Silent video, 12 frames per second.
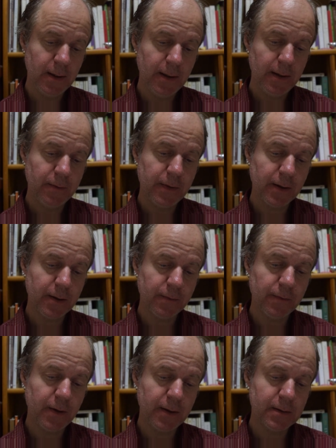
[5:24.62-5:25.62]
If they can
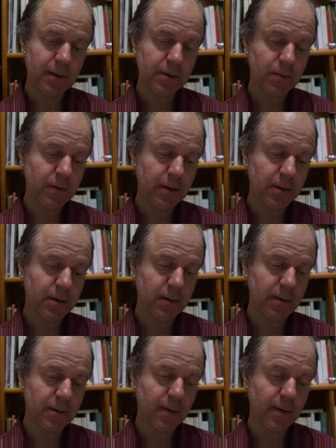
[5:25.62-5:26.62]
find such
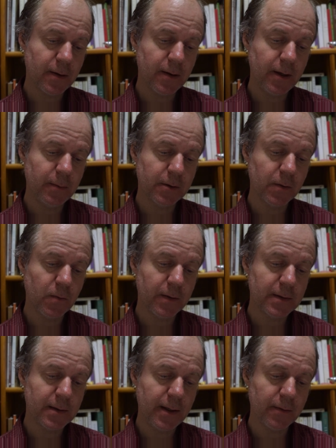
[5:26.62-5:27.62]
reassurance, they are able to
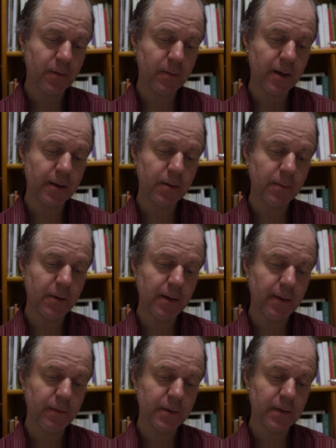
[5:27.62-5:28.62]
withstand remarkable
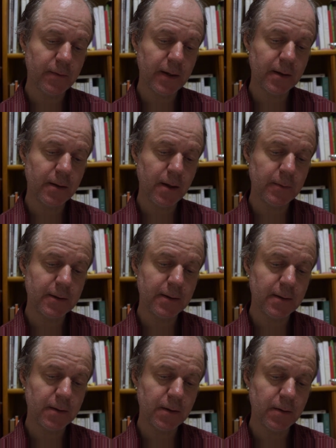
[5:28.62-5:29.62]
levels of economic
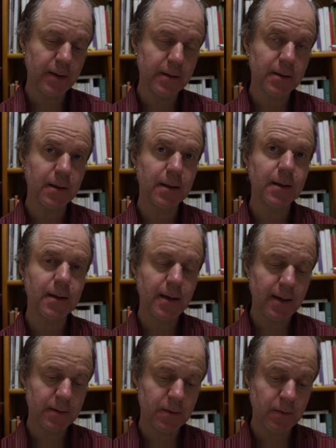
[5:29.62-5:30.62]
deterioration and
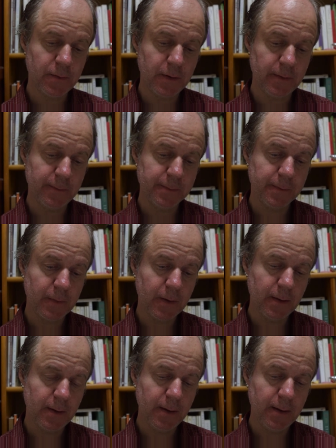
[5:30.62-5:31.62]
catastrophe.
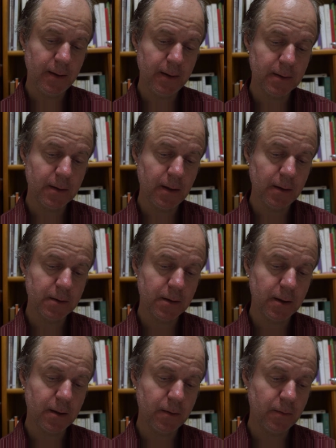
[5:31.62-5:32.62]
It is
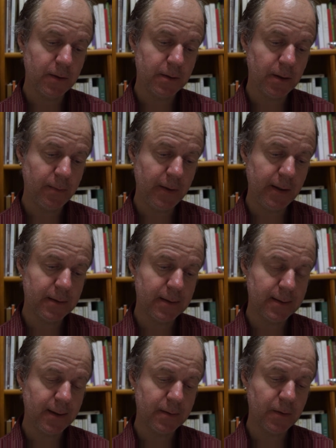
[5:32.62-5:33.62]
culture which makes
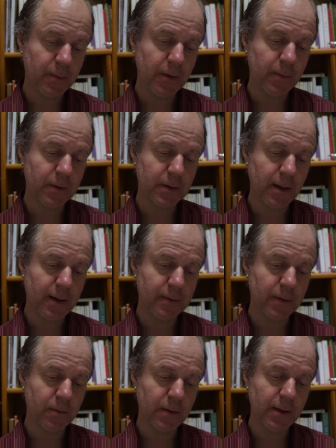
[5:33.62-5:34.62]
sense of people's lives
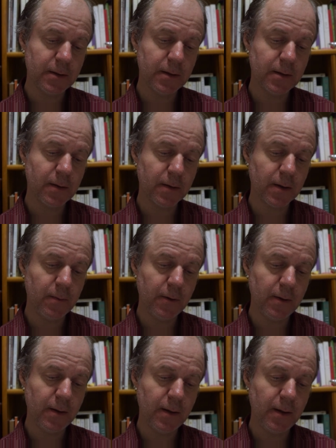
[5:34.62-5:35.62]
in relation to their
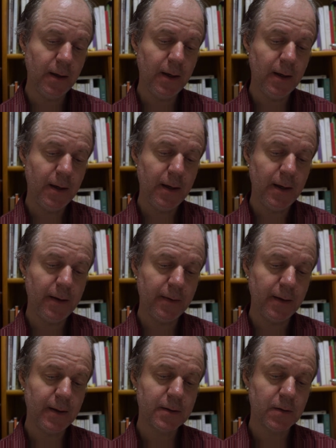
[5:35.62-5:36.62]
community and
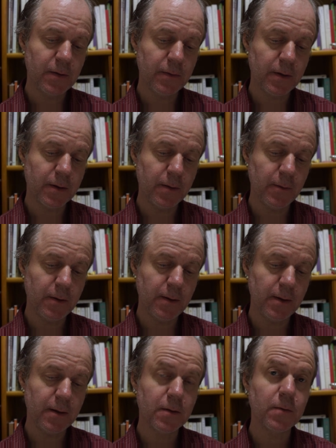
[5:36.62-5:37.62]
the history of their
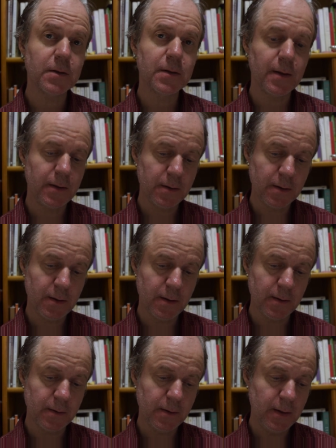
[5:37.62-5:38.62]
community to which they turn.